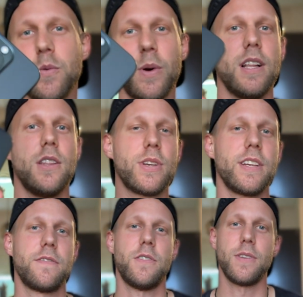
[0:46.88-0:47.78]

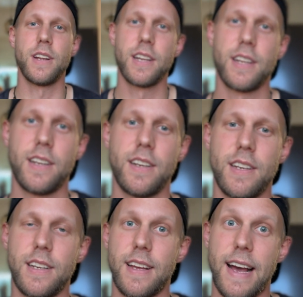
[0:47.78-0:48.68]
well-looking phone.
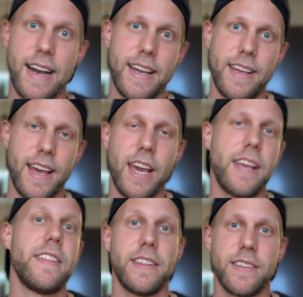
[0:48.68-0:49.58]
I
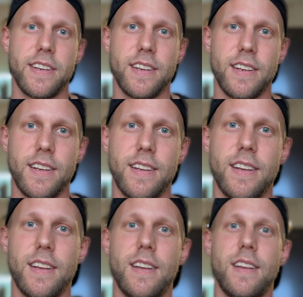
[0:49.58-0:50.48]
hate it.
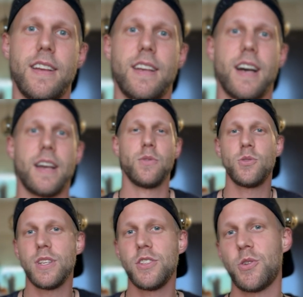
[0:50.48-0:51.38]
I
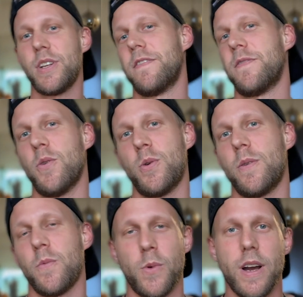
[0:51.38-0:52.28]
want to enjoy the
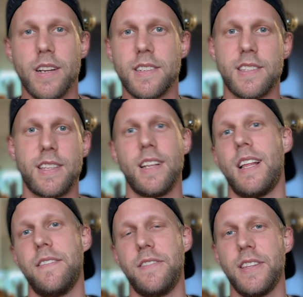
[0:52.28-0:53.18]
phone while I still
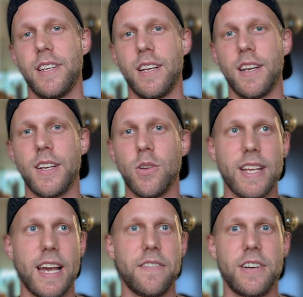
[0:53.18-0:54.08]
have it,
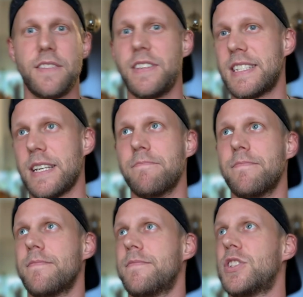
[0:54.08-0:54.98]
not cover it with some